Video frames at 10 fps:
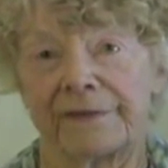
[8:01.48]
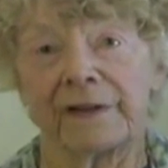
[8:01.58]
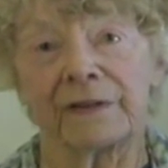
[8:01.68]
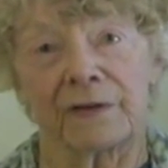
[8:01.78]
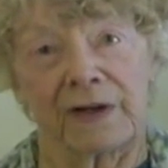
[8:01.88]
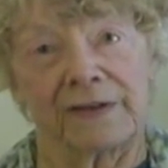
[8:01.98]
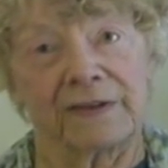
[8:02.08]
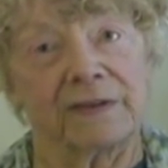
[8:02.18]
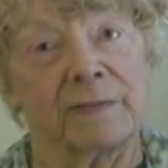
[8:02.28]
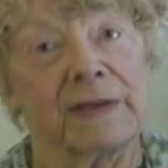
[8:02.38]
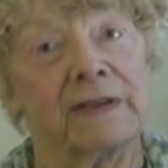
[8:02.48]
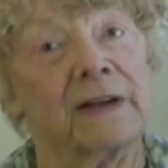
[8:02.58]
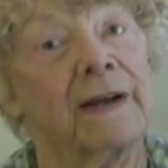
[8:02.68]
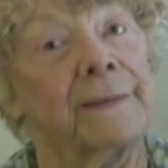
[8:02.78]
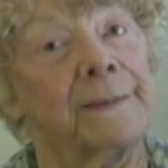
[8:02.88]
Feldenkrais in the
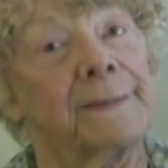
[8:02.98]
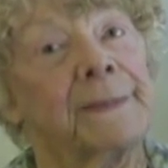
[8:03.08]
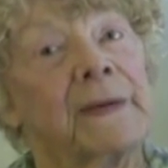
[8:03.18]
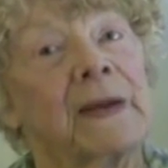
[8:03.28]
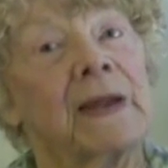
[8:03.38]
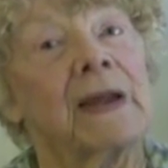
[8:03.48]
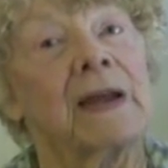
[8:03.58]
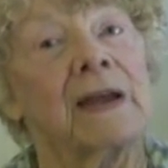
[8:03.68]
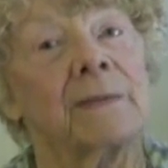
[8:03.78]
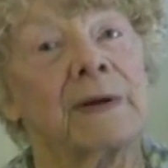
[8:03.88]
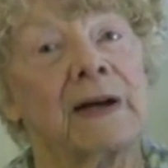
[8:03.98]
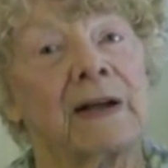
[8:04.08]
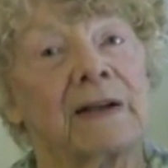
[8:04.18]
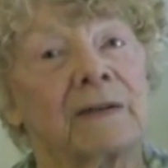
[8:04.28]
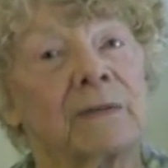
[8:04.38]
meantime.
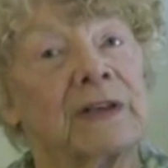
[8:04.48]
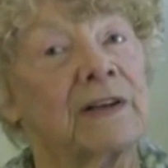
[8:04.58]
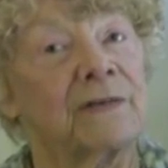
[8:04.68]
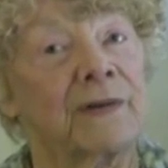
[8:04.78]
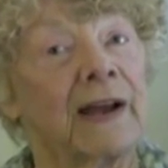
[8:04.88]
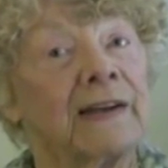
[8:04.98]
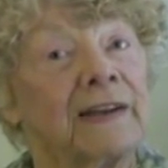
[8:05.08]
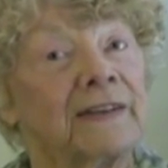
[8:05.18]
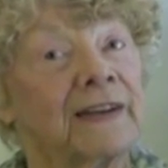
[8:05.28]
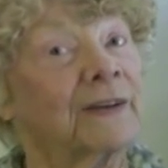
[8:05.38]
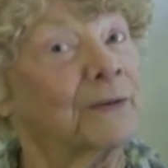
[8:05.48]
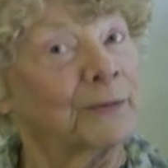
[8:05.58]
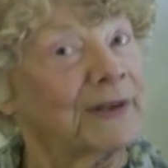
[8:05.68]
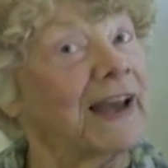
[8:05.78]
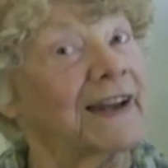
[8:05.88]
But we didn't write anything.
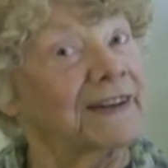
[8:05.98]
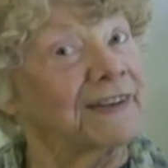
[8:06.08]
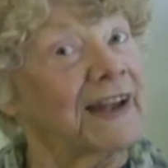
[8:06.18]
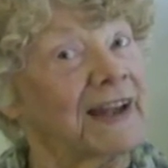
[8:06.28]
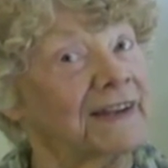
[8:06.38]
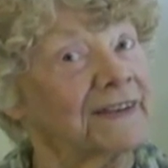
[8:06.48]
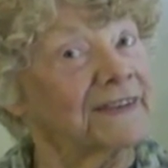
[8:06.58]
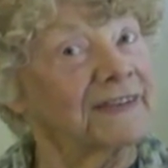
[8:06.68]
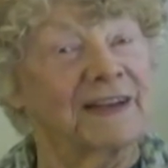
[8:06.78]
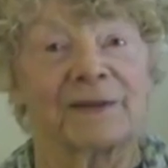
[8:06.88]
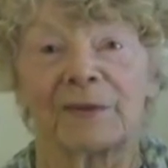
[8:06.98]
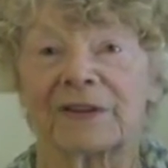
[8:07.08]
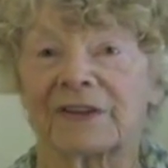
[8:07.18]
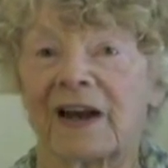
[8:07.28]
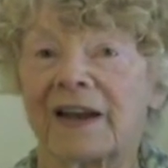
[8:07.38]
We had a dance
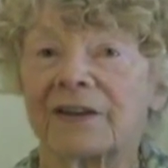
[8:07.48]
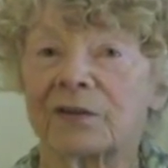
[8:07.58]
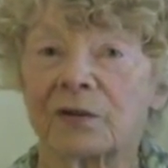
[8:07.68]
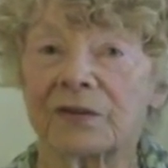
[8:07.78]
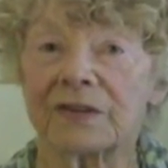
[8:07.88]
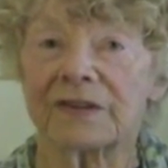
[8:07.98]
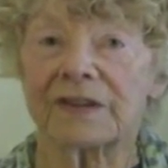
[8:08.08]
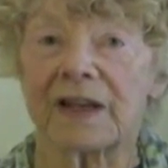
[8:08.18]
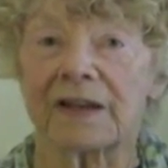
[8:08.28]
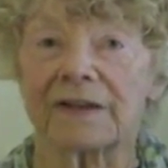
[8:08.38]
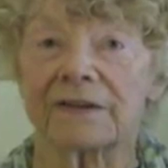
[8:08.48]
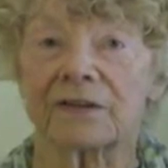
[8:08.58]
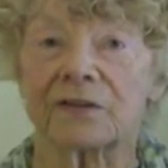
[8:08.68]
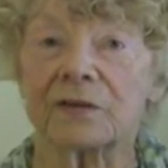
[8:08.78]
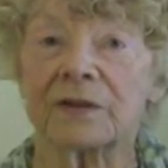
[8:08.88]
because I had taught this dance
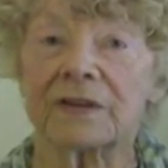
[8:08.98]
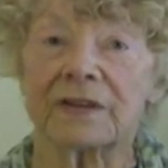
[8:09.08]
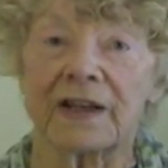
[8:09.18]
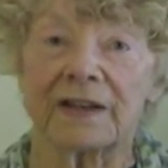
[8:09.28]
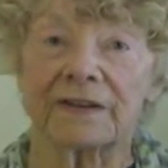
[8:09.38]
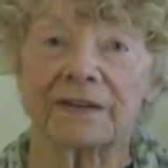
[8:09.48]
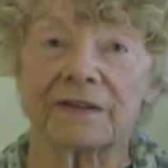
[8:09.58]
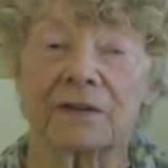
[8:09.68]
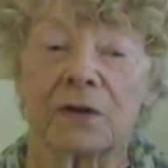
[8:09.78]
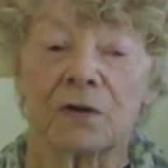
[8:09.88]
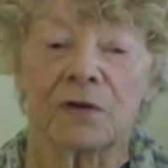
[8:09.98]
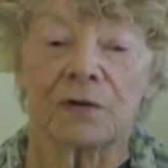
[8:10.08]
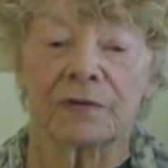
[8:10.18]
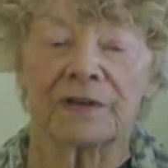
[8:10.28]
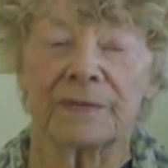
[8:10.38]
to 2 other dancers
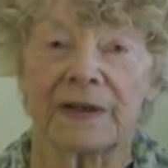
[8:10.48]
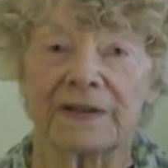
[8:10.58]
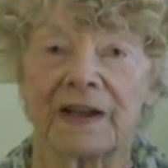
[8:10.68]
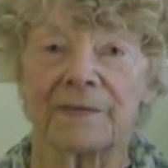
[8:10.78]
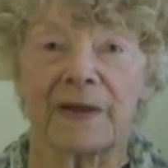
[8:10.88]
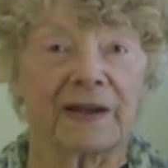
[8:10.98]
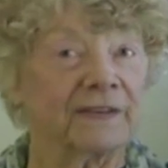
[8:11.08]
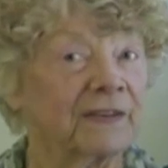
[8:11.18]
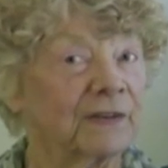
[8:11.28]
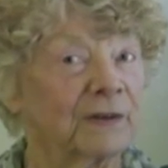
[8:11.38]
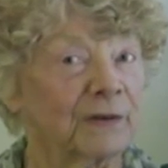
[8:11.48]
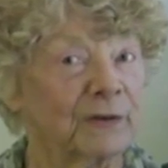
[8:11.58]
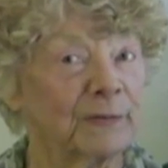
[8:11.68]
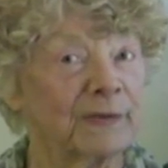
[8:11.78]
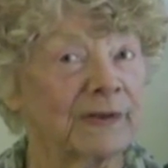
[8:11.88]
who were in my Dymaxion
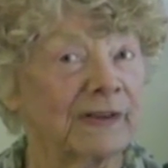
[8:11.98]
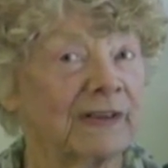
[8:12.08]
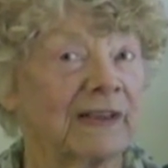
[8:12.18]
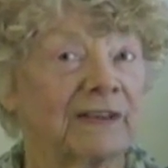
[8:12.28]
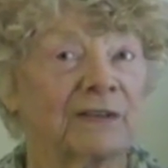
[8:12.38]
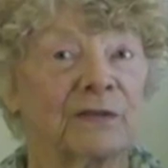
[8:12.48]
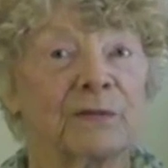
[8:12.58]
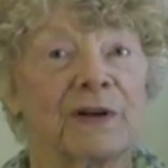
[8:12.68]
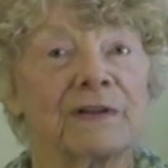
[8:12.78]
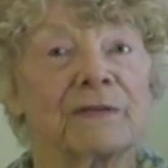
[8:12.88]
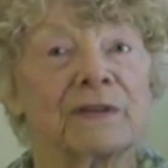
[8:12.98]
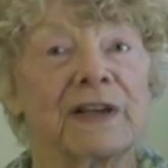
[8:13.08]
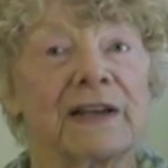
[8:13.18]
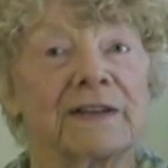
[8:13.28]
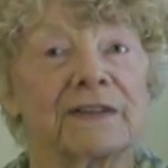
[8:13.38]
group, 2 wonderful
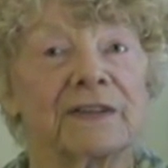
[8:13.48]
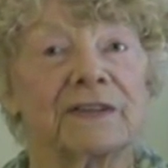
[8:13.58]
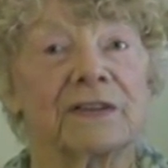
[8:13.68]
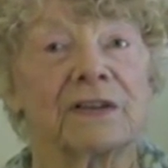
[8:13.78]
dancers,